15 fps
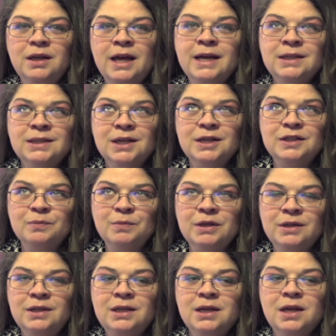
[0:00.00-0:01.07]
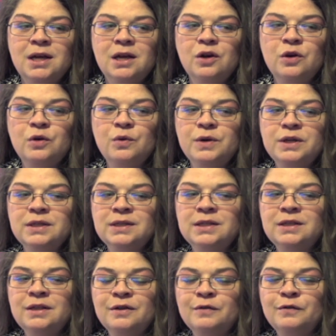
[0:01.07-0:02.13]
ex-husband, who is
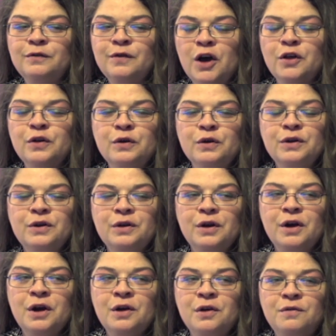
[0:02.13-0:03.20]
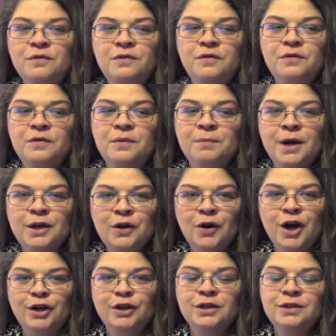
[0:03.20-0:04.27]
the father of my
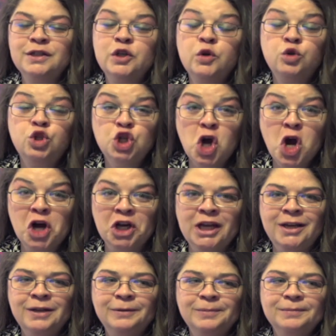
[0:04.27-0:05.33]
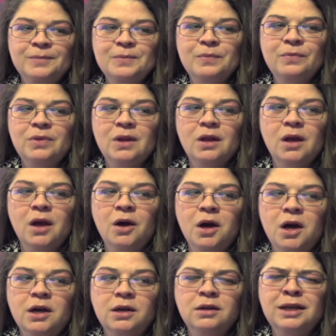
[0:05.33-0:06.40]
daughter, so Johnny,
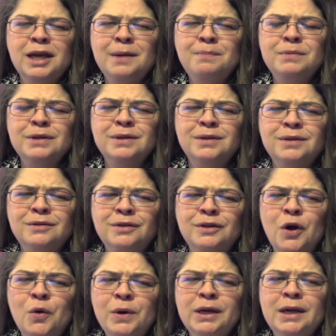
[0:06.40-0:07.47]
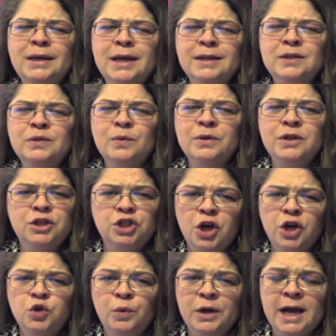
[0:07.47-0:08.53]
kept going against what the
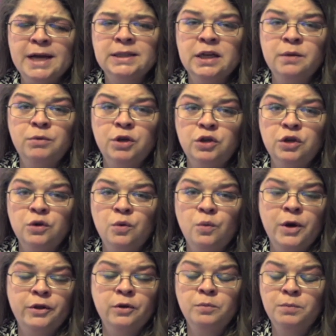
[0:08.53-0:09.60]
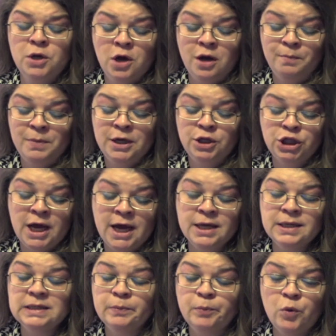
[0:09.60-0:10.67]
judge would ask him to do, whether it be not pay child
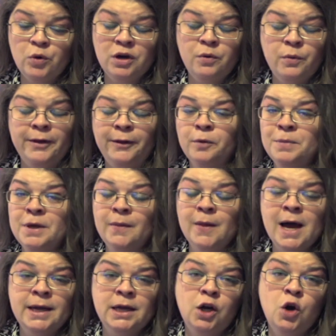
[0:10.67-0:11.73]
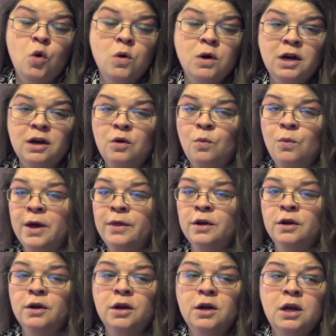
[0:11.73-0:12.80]
support, whether it be lie in court,
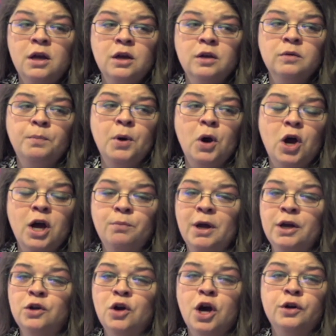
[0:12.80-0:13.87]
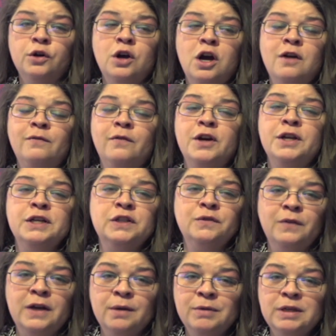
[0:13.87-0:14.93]
whether pawn my daughter off on his
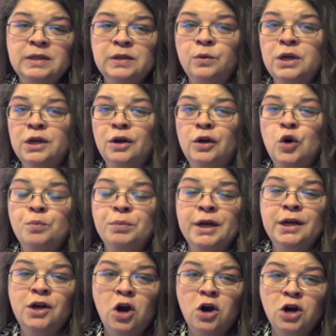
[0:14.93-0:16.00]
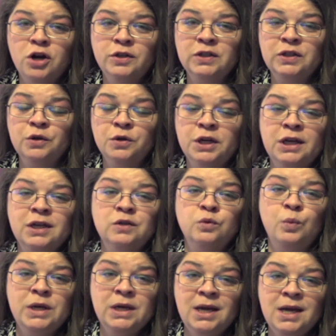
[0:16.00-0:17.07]
family so he could go play cards during his
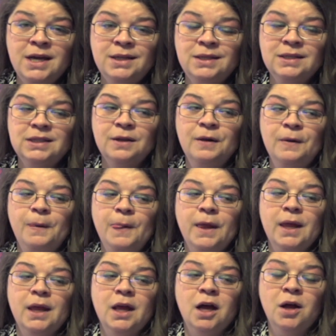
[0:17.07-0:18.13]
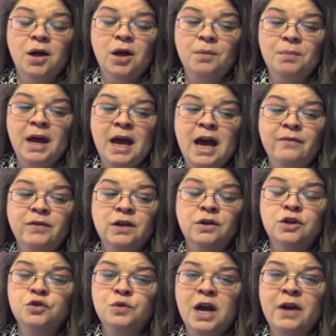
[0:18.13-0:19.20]
weekends, having
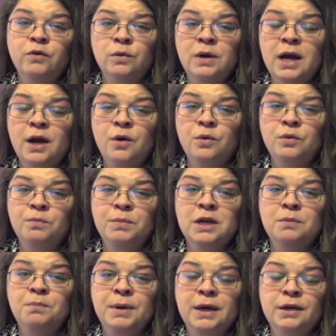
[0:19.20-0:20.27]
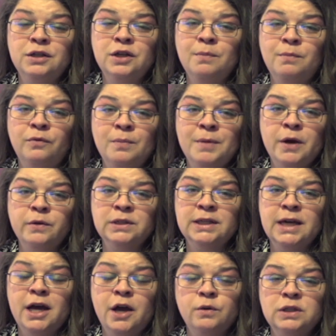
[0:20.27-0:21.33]
her drive around, being picked up from house to
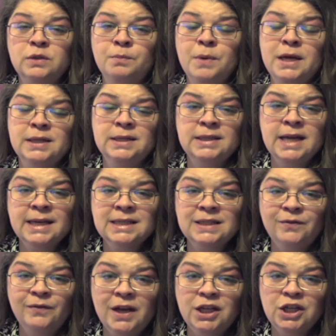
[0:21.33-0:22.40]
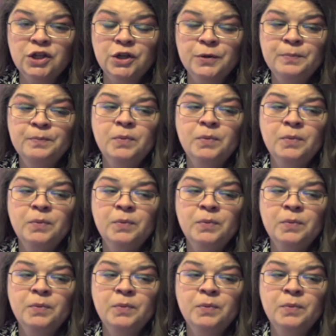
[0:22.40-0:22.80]
house by a sex offender.